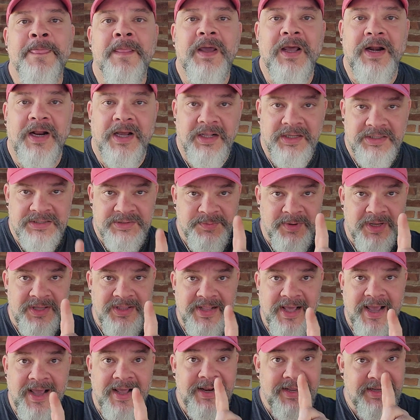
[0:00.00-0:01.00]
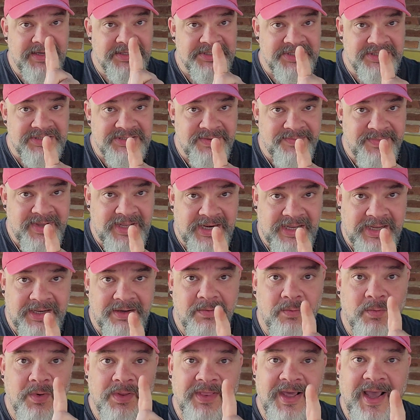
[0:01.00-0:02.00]
And I'll explain that in just a minute
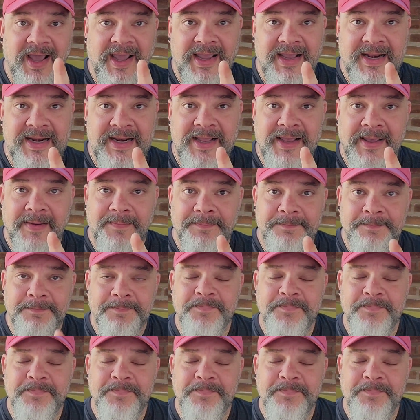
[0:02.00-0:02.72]
with I.N.M.